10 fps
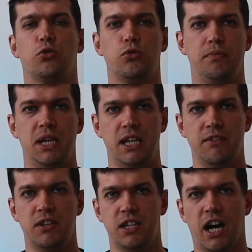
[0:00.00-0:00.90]
it could be
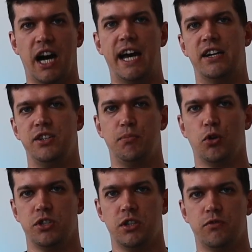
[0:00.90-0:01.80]
even higher
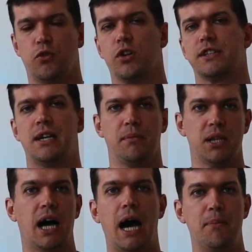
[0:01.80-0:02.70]
deposit. For
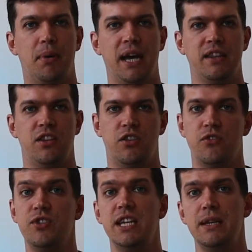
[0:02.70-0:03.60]
example, I paid
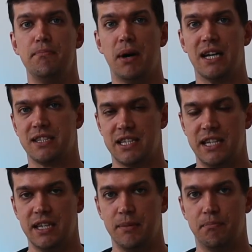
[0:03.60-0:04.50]
3
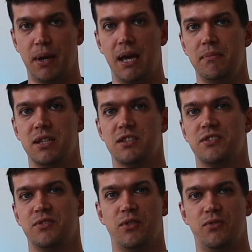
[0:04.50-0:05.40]
monthly
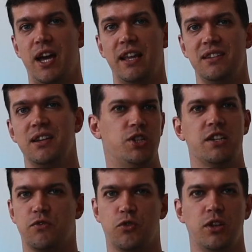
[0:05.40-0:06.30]
payments rent
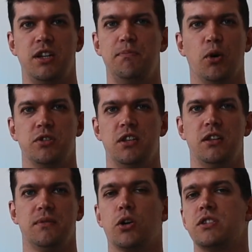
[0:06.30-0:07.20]
just for the
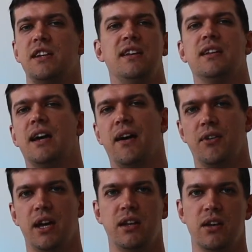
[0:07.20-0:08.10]
deposit, because I didn't have
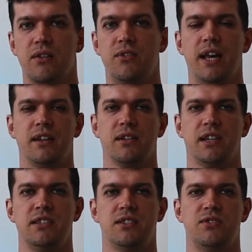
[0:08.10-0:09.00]
any rental
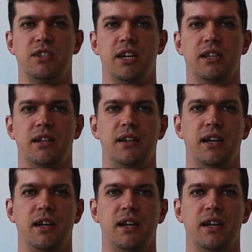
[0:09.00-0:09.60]
history in the